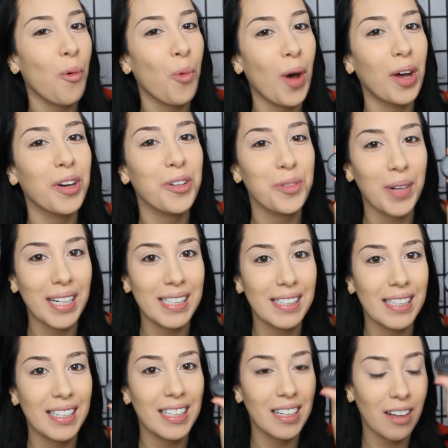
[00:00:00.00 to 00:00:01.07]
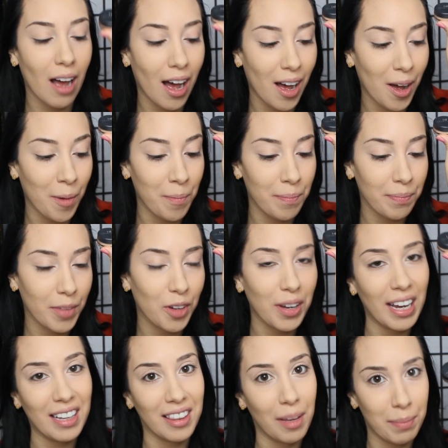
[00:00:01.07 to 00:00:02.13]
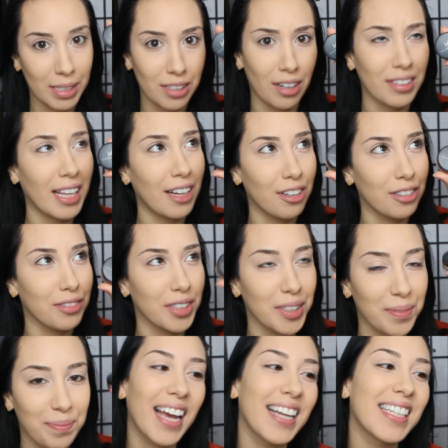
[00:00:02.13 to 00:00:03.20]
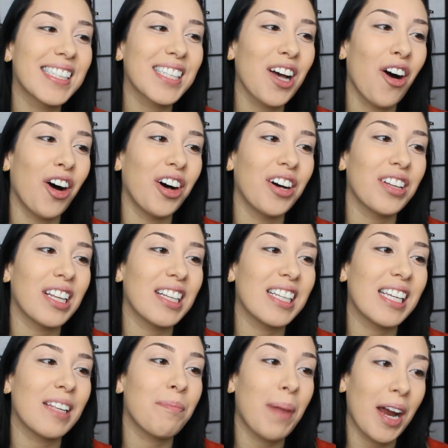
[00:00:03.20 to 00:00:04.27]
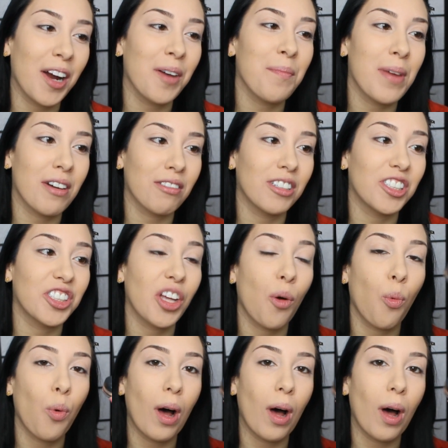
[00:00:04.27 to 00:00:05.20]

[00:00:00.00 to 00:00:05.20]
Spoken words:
Well Rested, okay, let me start that over. It is called the Bare Minerals